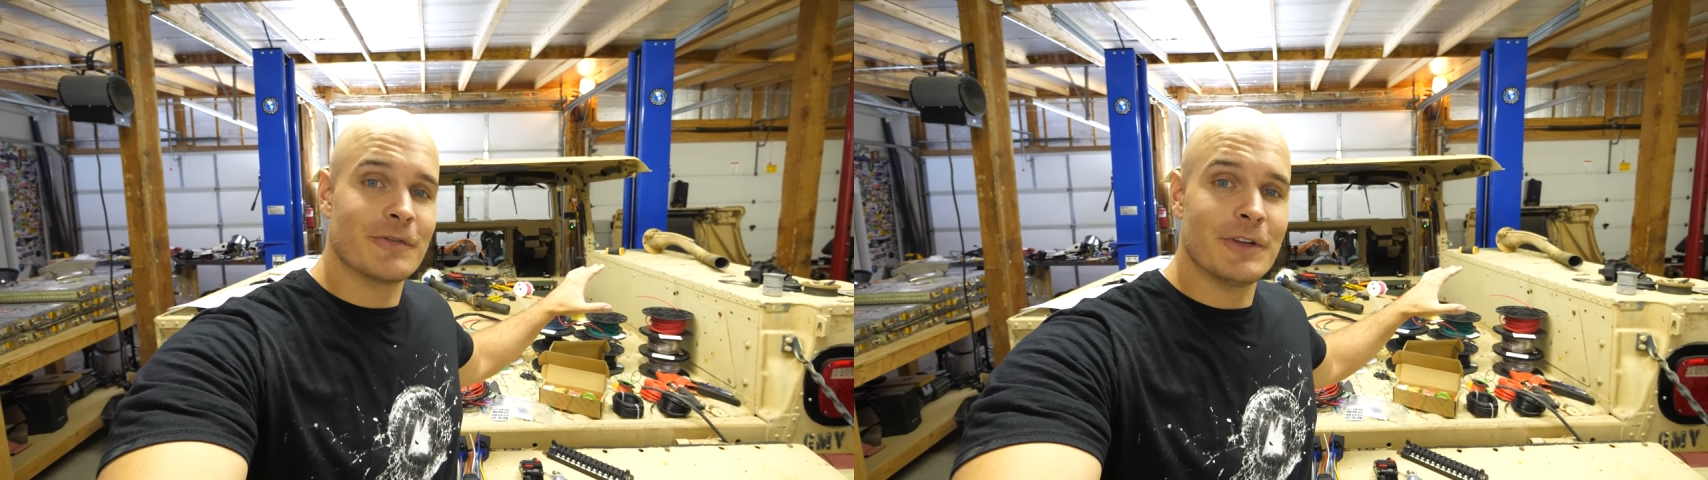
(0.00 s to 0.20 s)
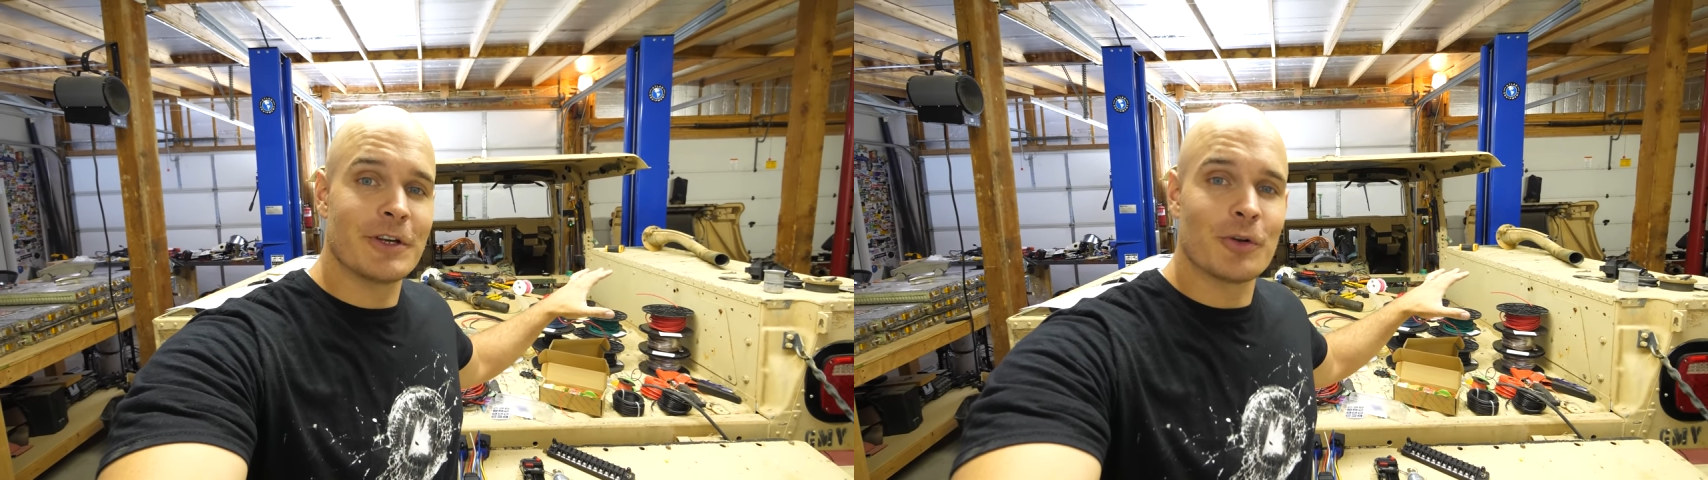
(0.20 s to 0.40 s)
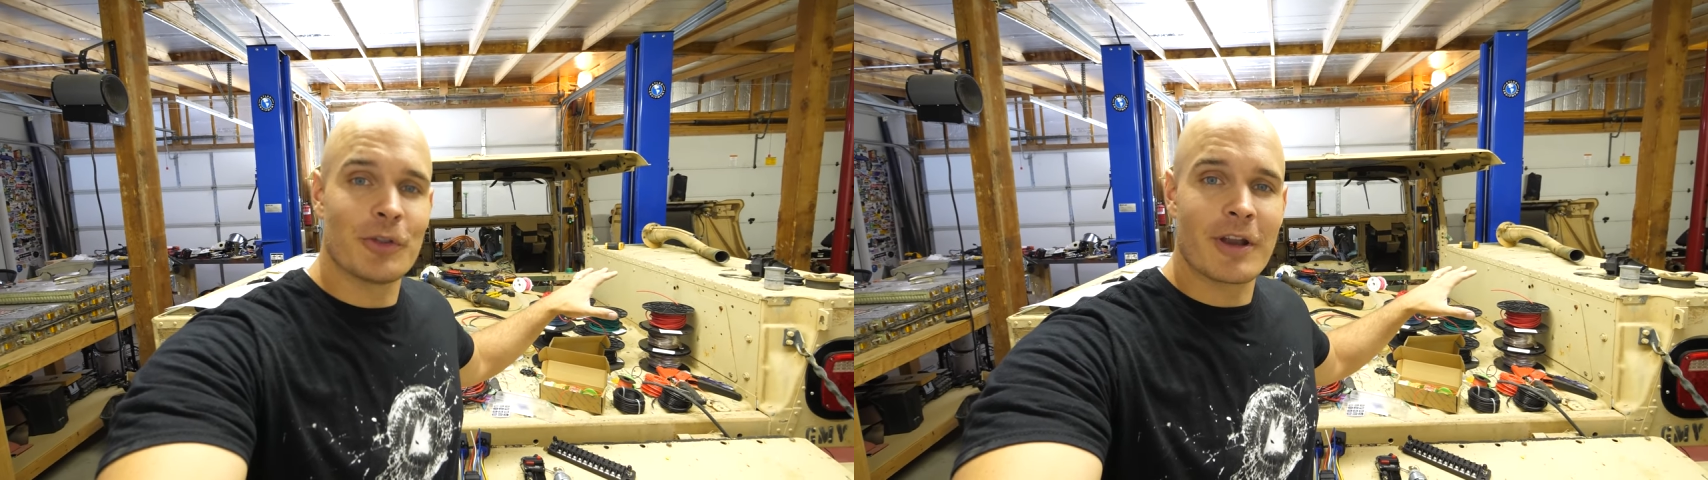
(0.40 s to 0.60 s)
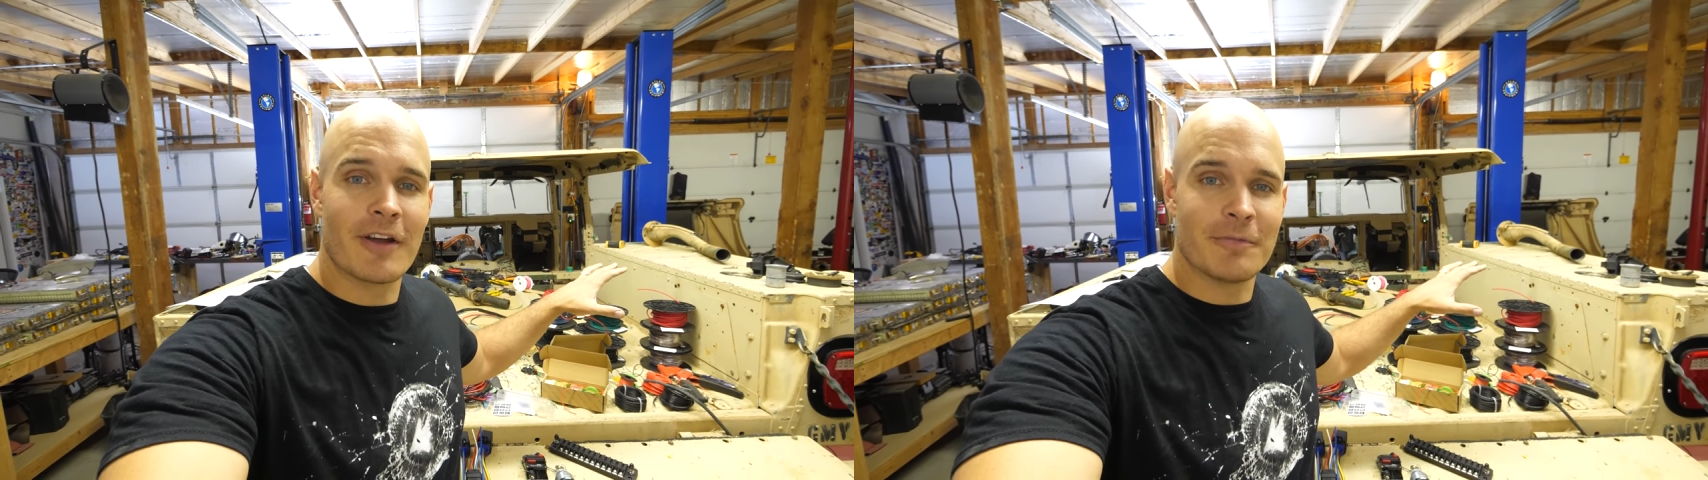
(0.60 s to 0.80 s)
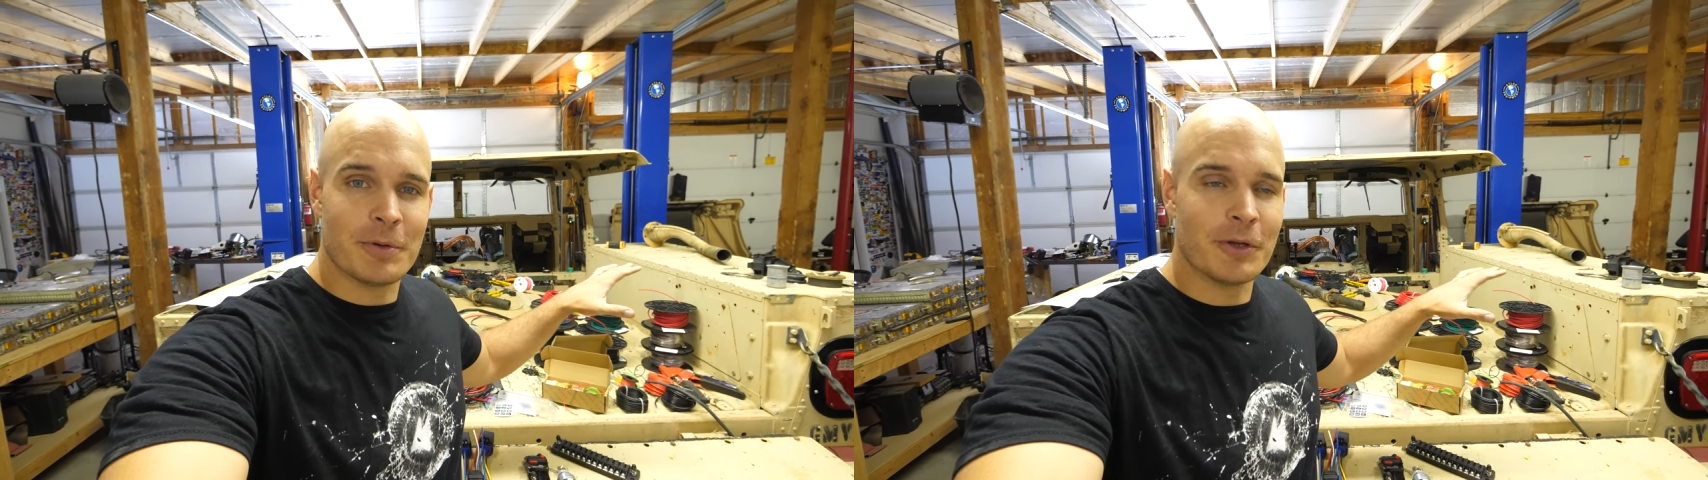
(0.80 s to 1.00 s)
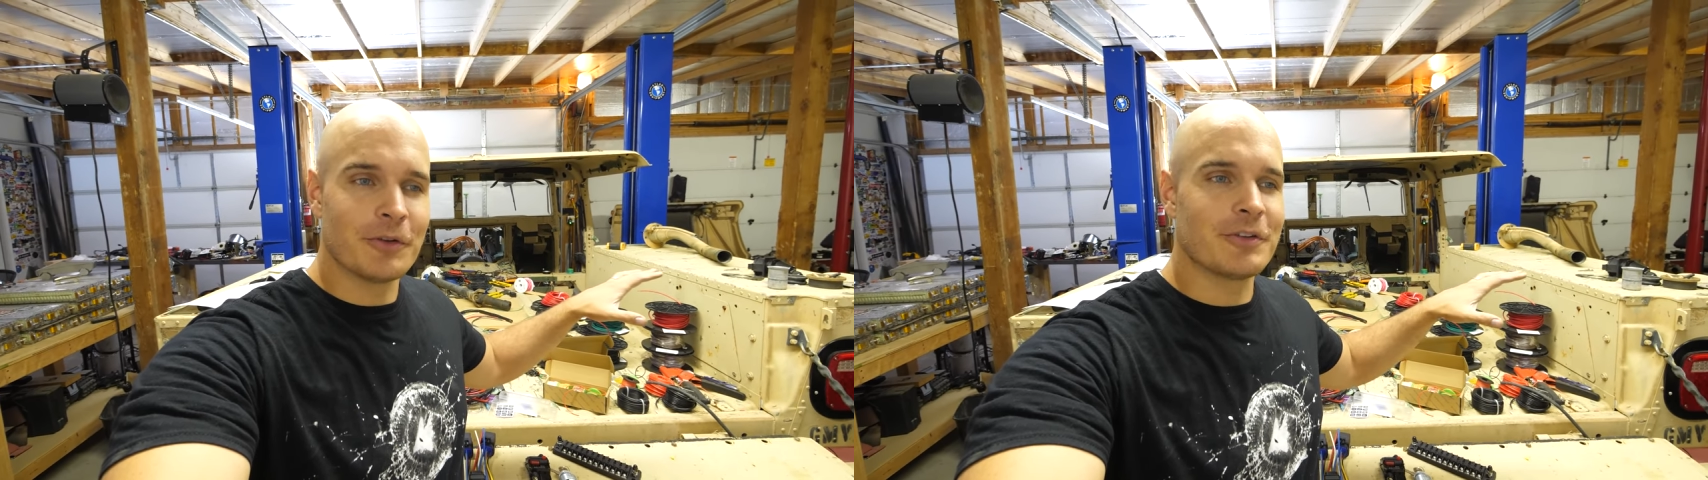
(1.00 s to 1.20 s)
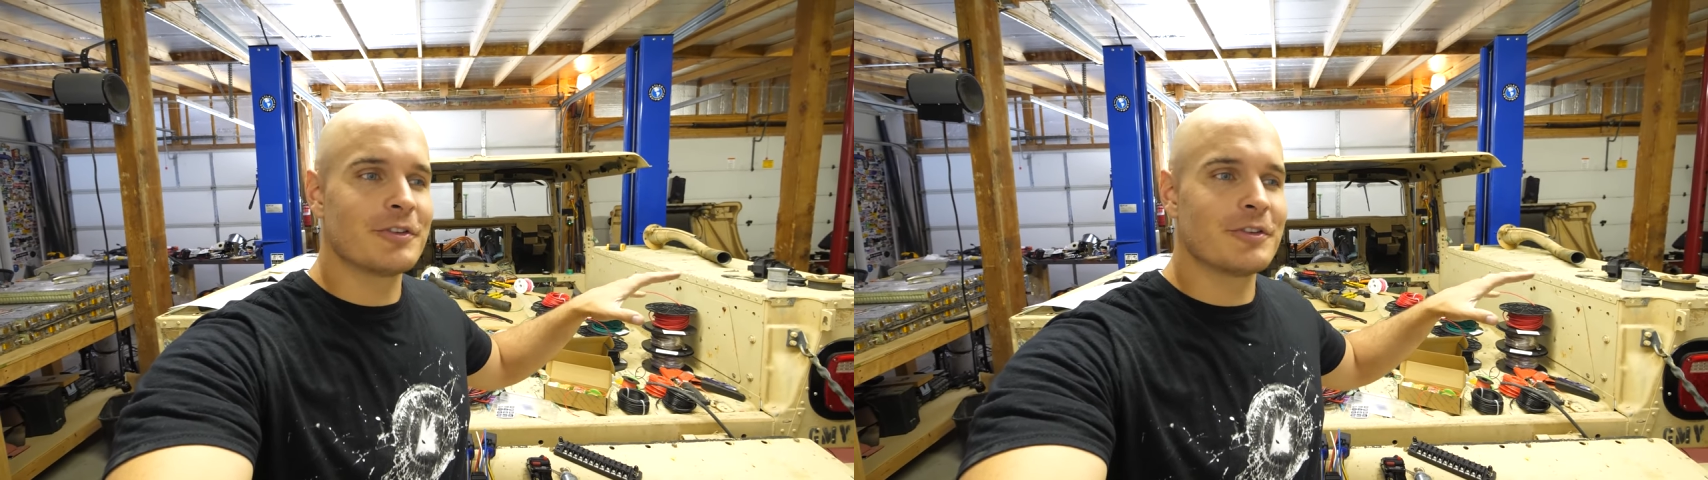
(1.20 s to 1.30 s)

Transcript: vehicle that I've built,